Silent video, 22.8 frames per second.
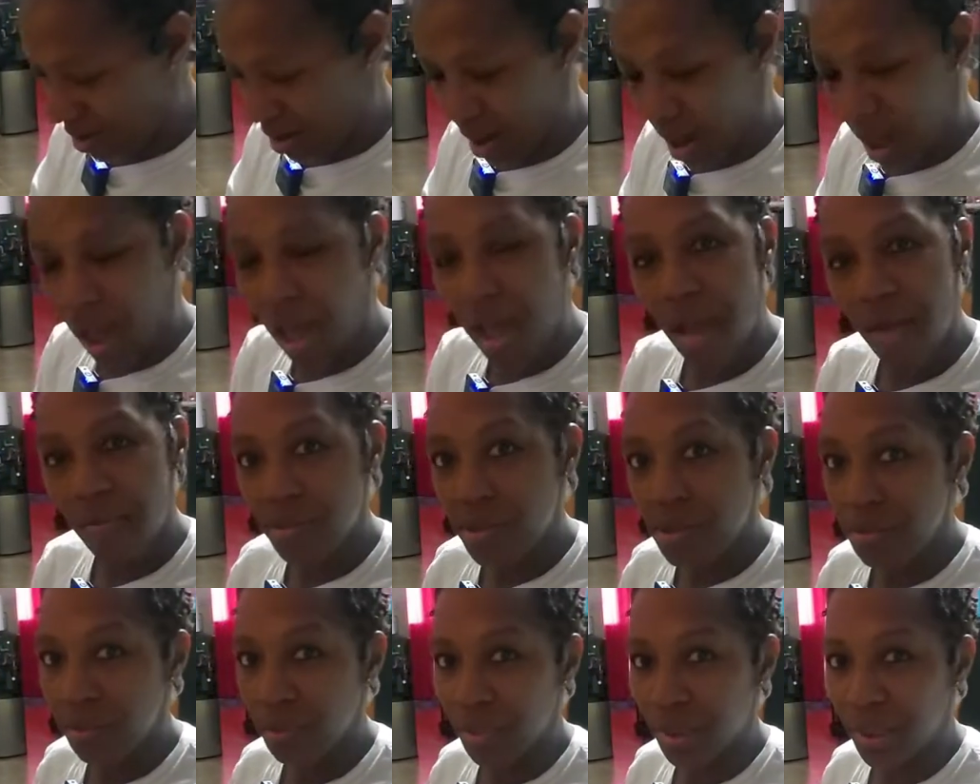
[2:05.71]
I have
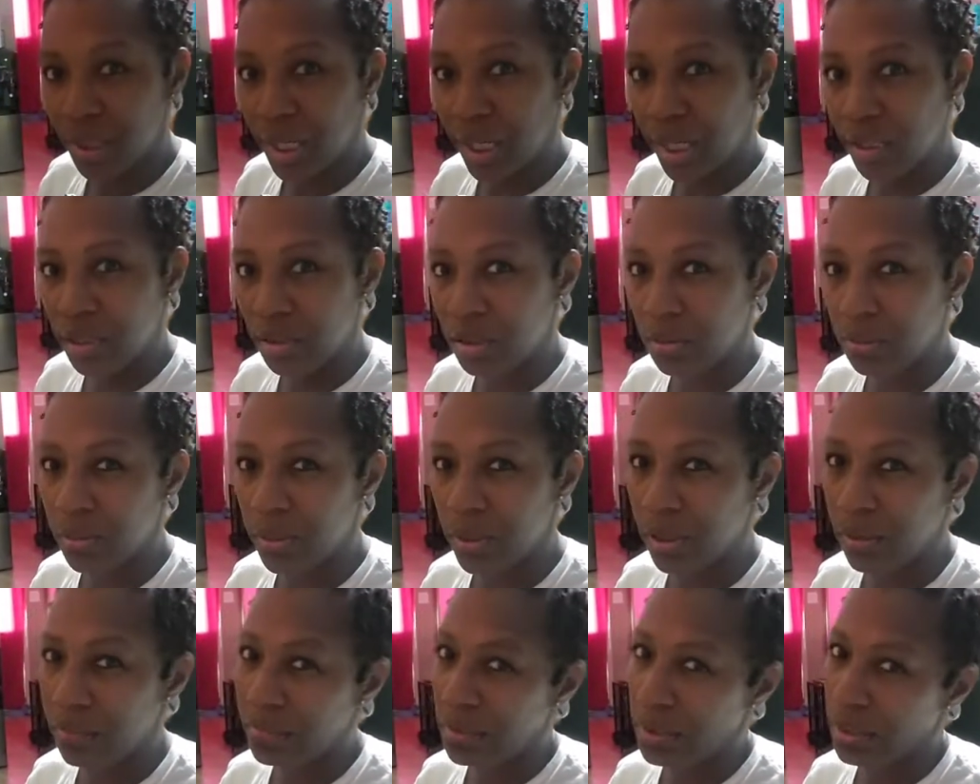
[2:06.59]
some bananas, but
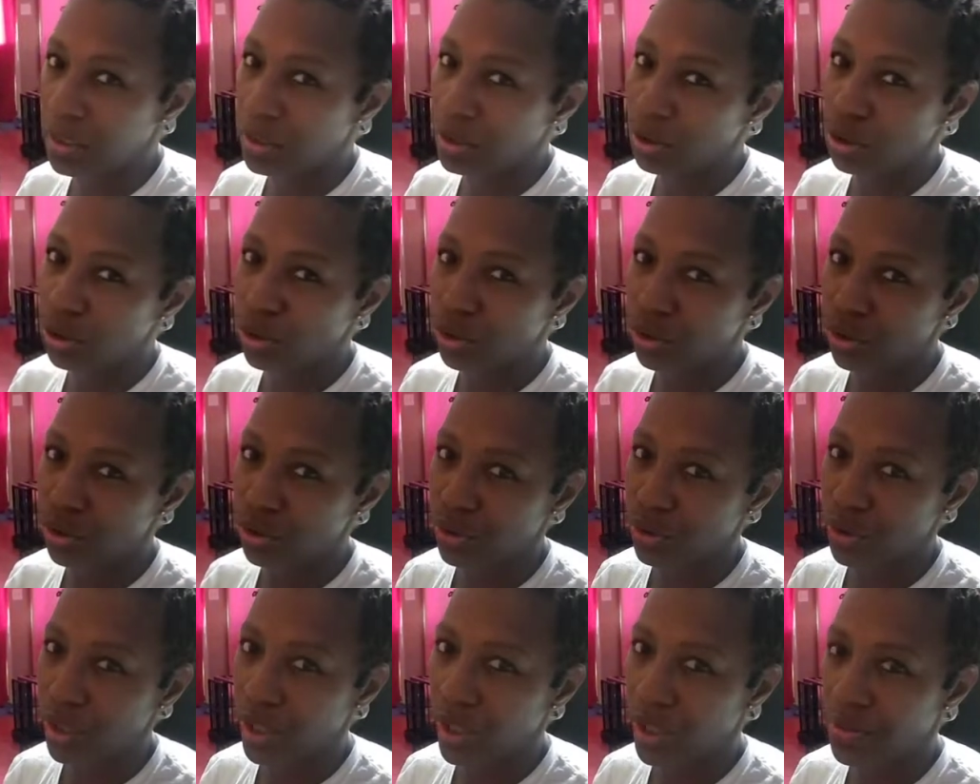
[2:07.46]
I'm not
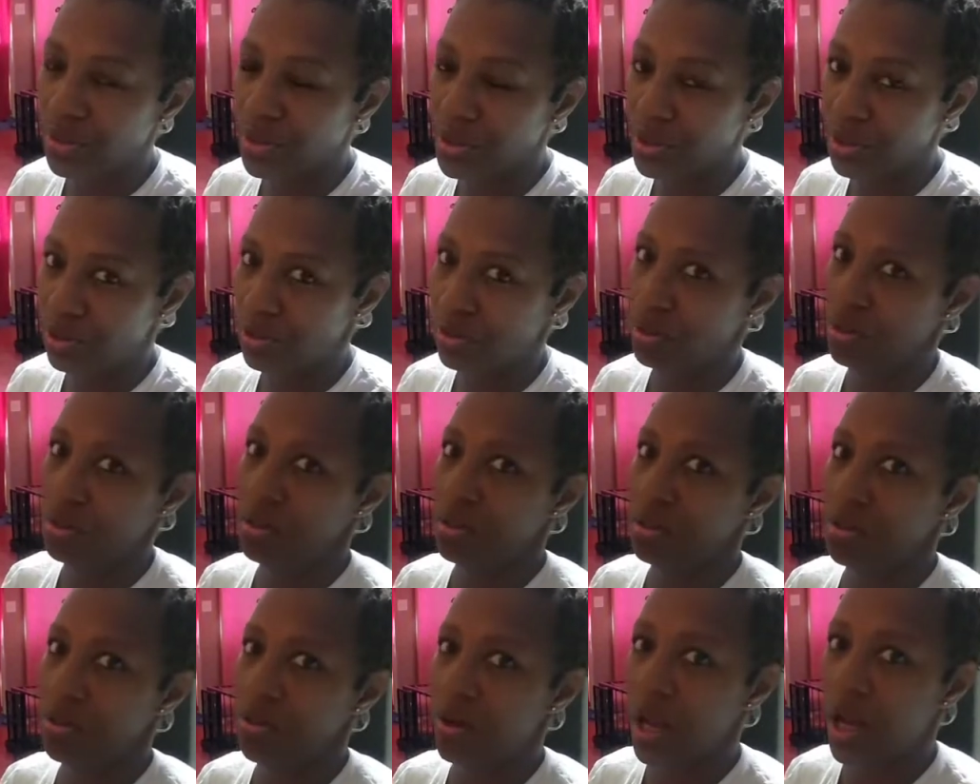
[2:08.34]
sure how that's going to
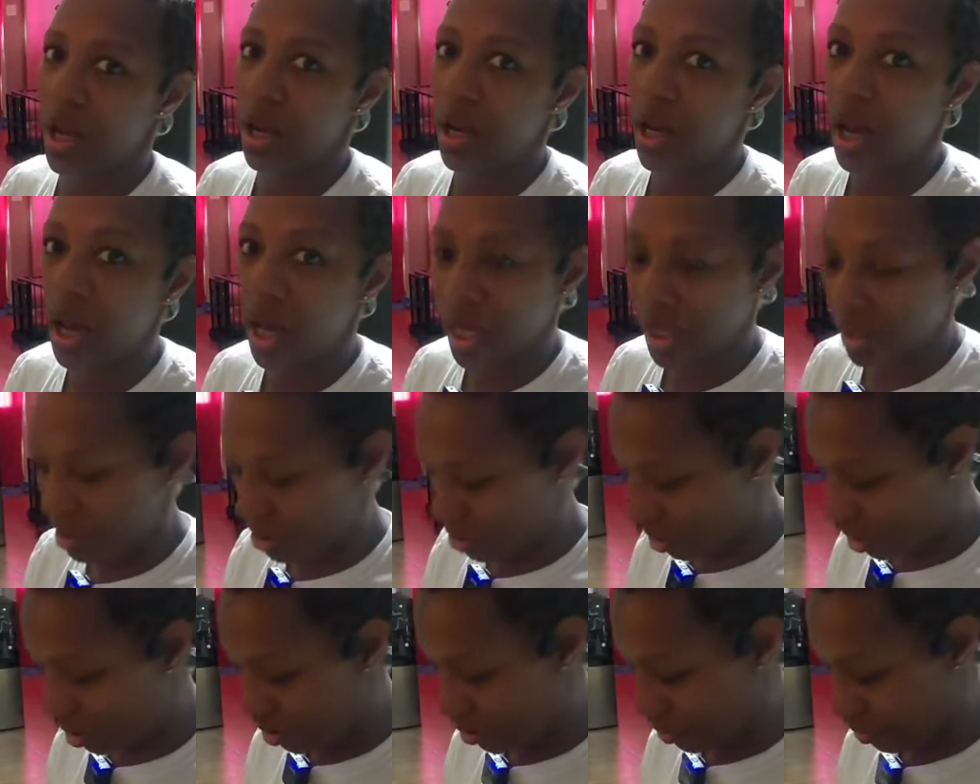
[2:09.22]
turn out hot,
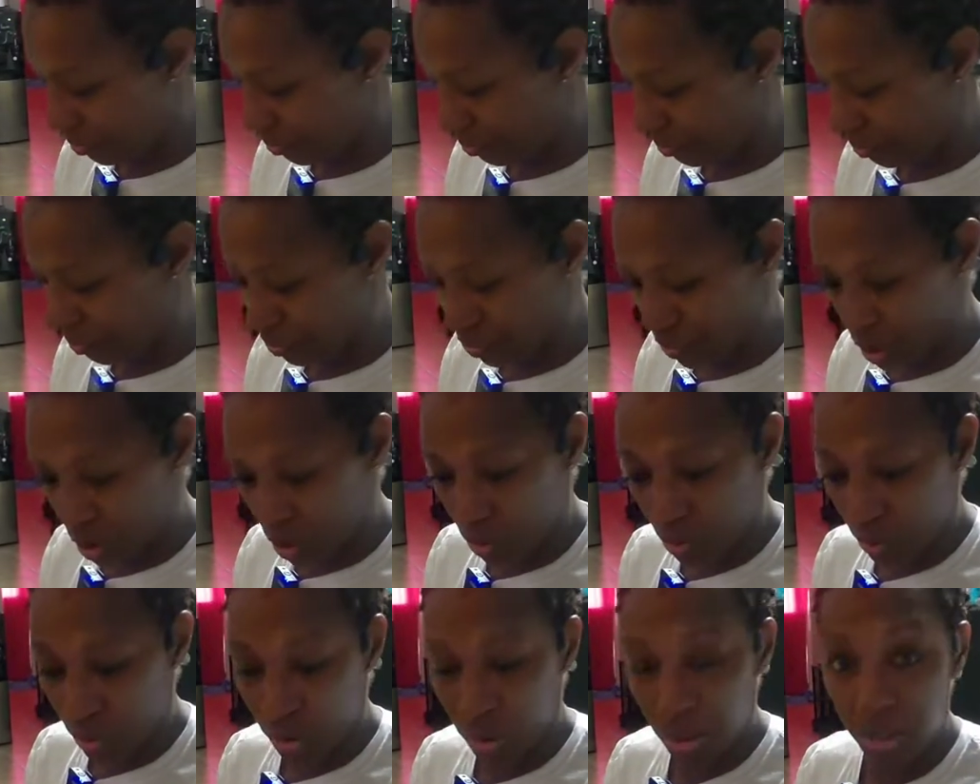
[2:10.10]
so
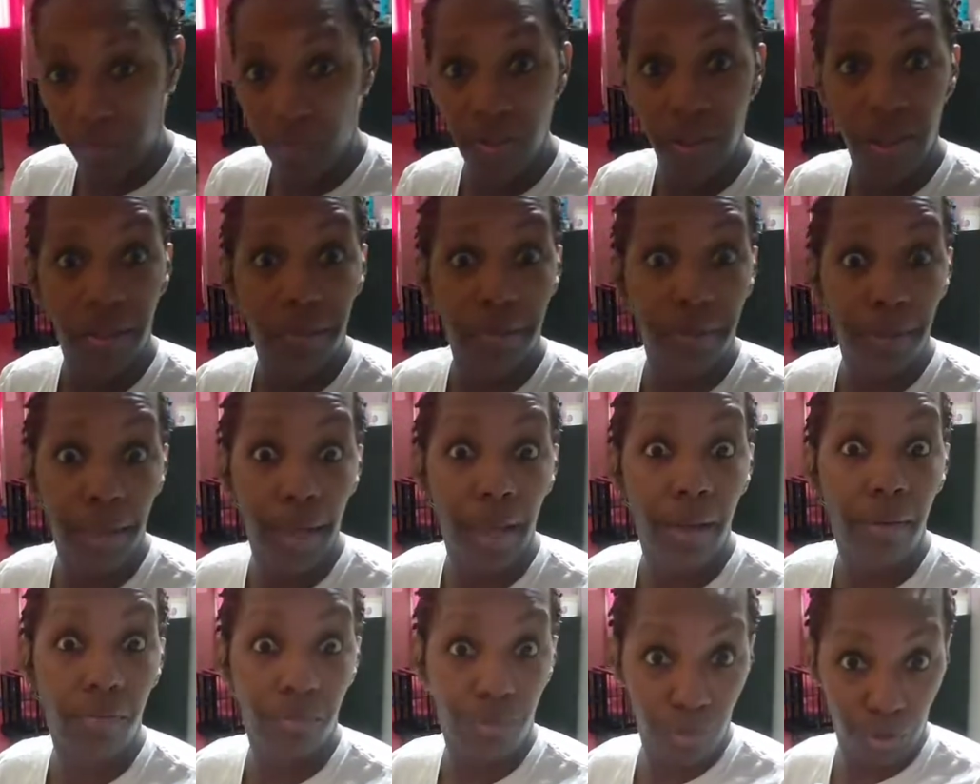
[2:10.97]
we'll leave it at
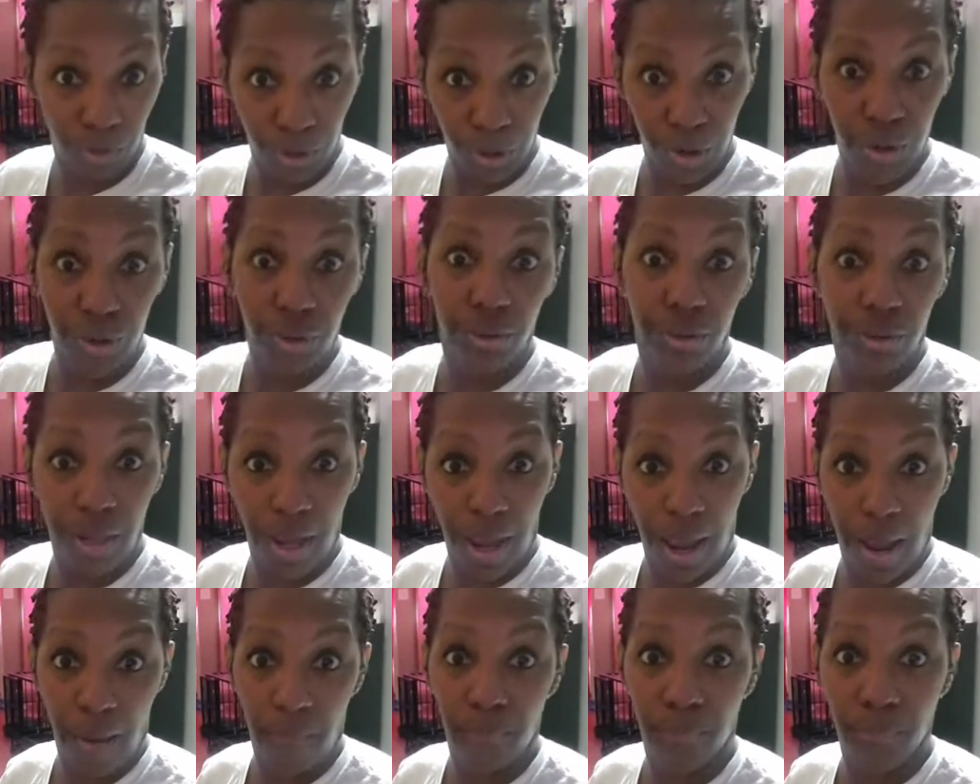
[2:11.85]
that. We'll just
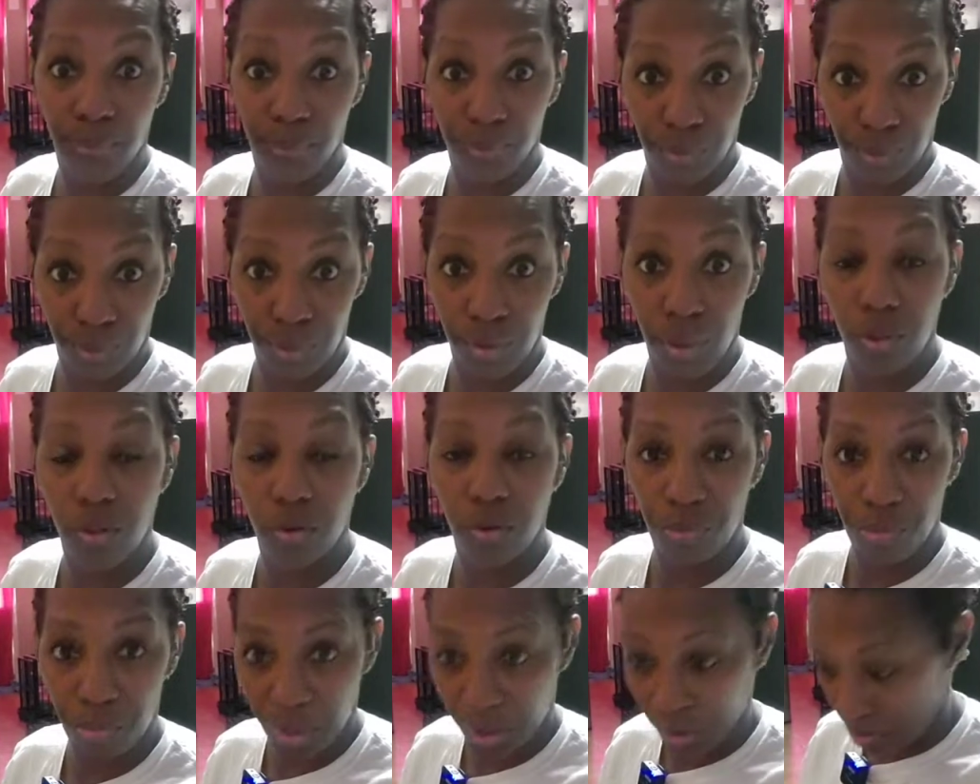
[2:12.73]
apples,
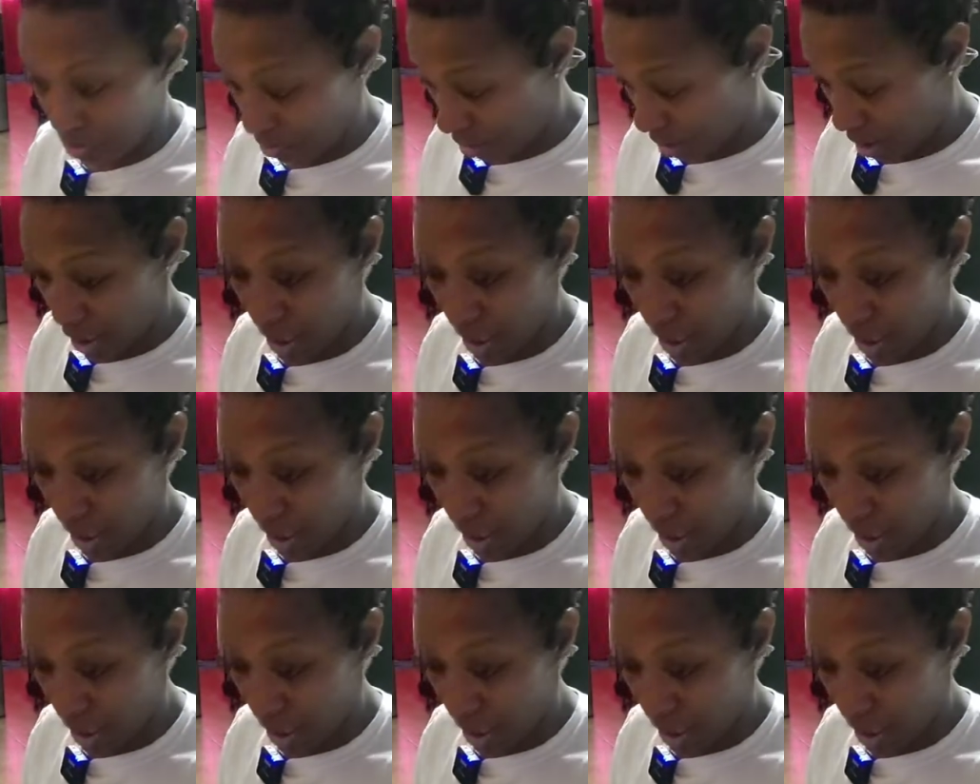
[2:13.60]
oatmeal,